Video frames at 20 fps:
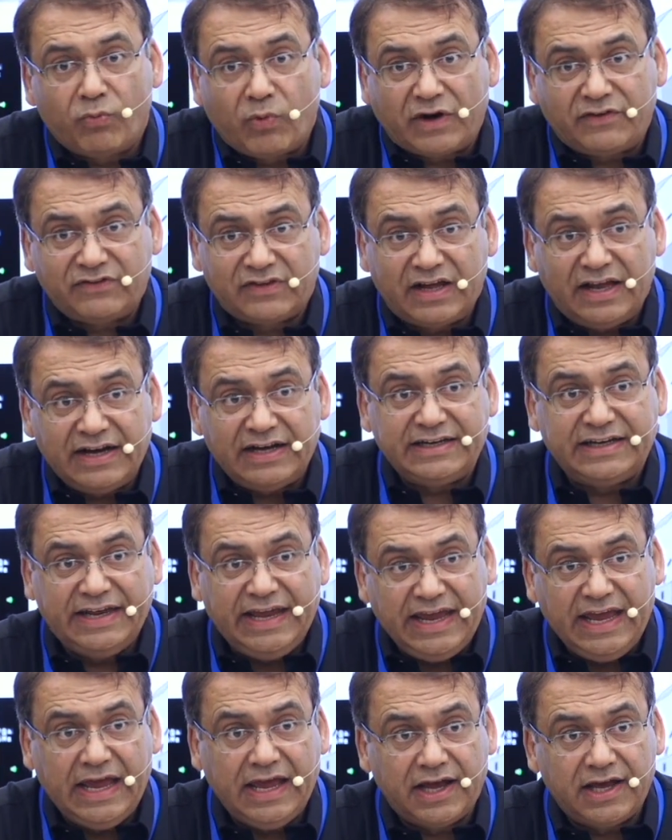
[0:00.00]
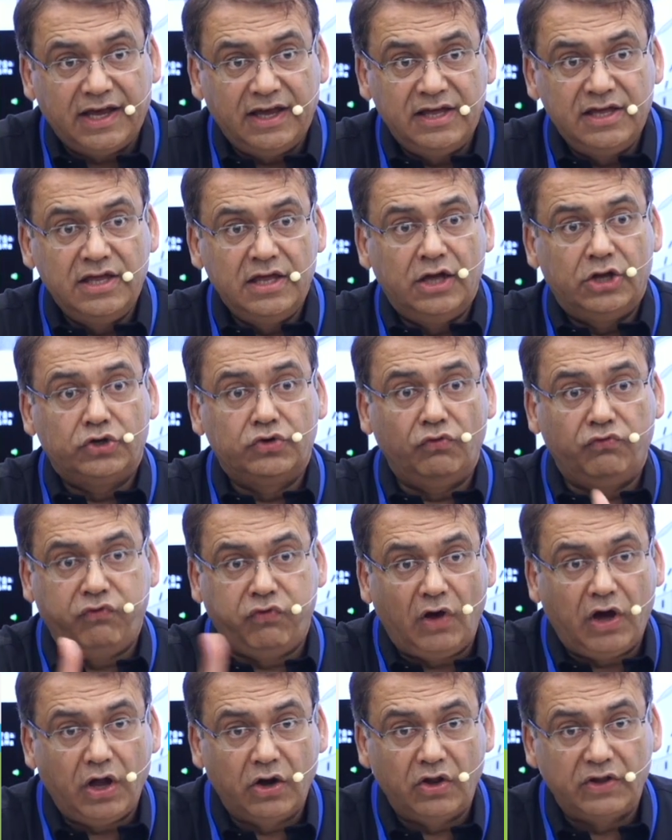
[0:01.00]
What's going to take to
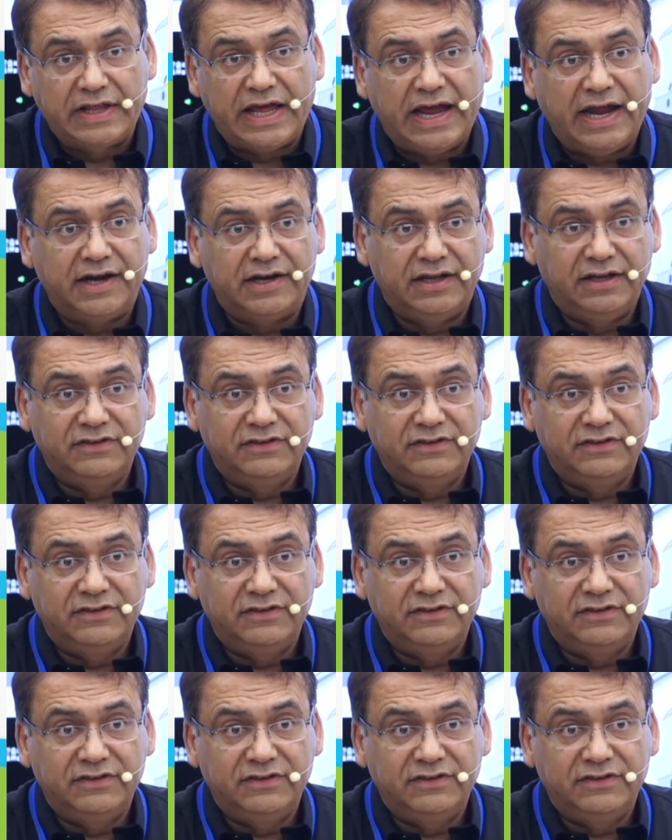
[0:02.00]
follow that?